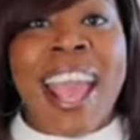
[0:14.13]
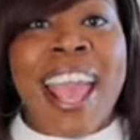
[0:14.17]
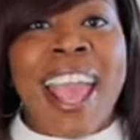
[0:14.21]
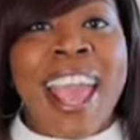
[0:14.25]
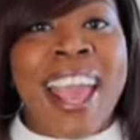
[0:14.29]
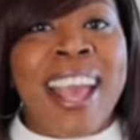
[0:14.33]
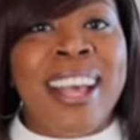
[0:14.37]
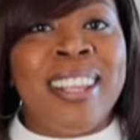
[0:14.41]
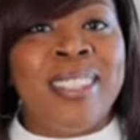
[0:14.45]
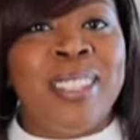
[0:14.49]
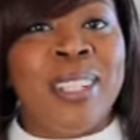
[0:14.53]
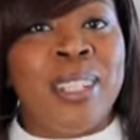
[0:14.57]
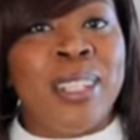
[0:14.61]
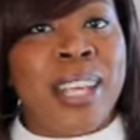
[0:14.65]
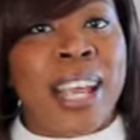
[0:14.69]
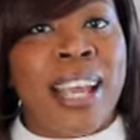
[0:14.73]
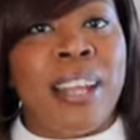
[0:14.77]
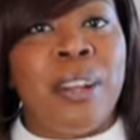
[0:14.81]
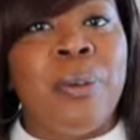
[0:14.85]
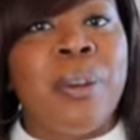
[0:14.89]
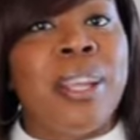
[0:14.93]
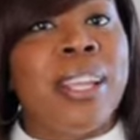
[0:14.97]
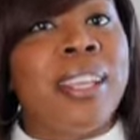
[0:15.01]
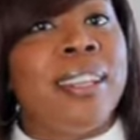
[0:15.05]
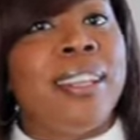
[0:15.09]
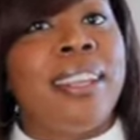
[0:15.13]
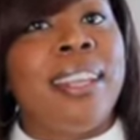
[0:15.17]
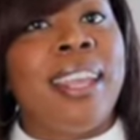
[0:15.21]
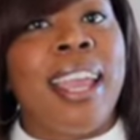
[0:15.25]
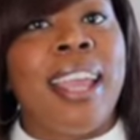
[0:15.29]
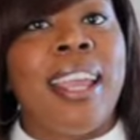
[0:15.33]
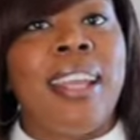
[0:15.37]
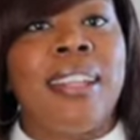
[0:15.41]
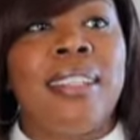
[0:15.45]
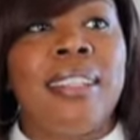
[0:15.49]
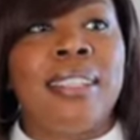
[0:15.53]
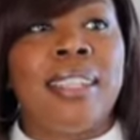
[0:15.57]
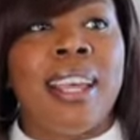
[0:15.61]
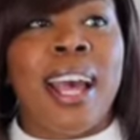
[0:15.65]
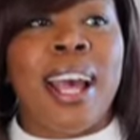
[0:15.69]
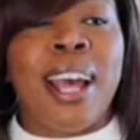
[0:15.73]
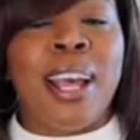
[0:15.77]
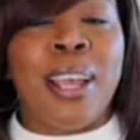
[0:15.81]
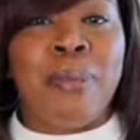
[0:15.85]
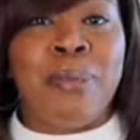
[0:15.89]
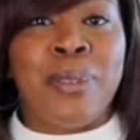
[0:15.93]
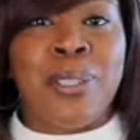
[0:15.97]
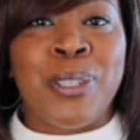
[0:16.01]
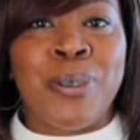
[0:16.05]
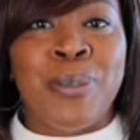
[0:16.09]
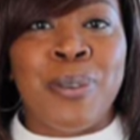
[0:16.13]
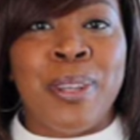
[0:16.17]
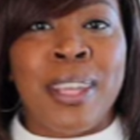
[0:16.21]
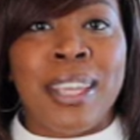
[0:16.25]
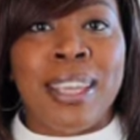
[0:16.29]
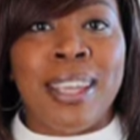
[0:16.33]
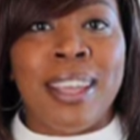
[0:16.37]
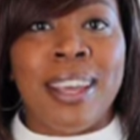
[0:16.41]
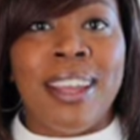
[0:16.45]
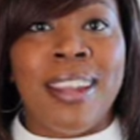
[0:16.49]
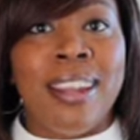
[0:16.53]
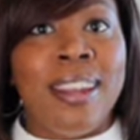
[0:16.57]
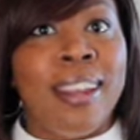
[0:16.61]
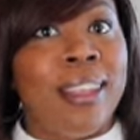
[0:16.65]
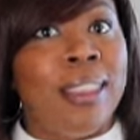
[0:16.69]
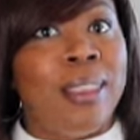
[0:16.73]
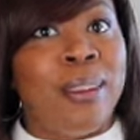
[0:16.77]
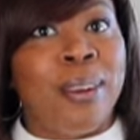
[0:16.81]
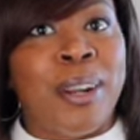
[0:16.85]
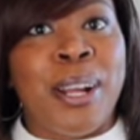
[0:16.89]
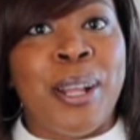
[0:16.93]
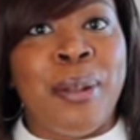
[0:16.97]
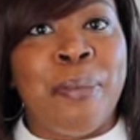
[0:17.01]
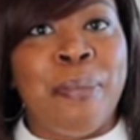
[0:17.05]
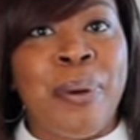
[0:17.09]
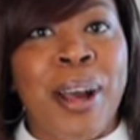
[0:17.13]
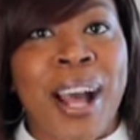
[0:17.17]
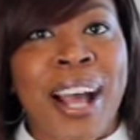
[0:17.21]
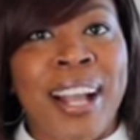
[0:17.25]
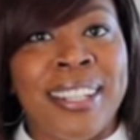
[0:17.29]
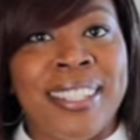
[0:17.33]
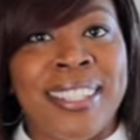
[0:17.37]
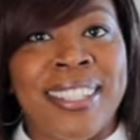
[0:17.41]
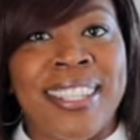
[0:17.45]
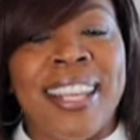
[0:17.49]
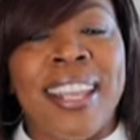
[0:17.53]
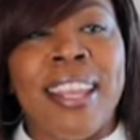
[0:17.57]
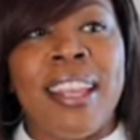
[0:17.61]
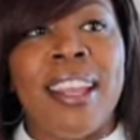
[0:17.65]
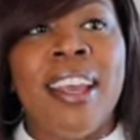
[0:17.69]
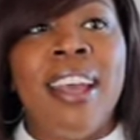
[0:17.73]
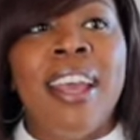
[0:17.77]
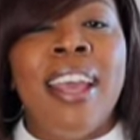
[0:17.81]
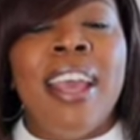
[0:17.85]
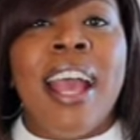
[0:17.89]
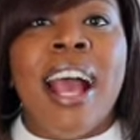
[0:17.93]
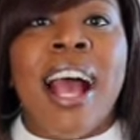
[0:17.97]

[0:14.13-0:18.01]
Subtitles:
As the title indicates, I'm doing another unboxing.